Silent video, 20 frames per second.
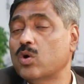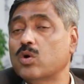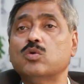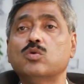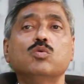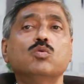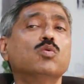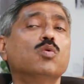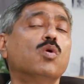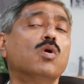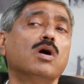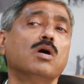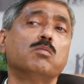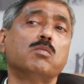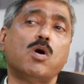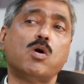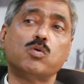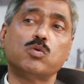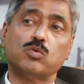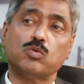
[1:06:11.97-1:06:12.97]
No
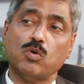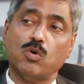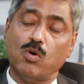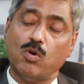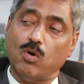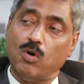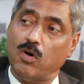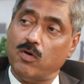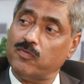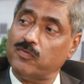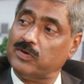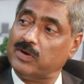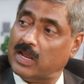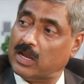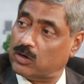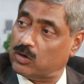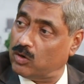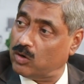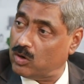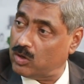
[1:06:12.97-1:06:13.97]
amount of
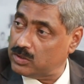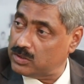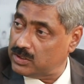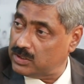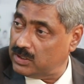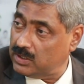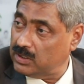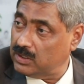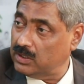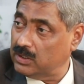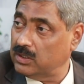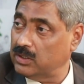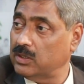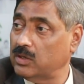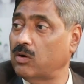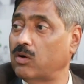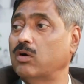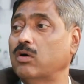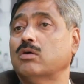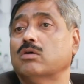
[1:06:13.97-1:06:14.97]

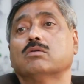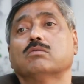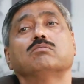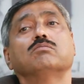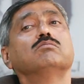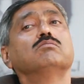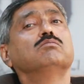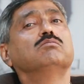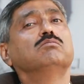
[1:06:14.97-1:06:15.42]
technology or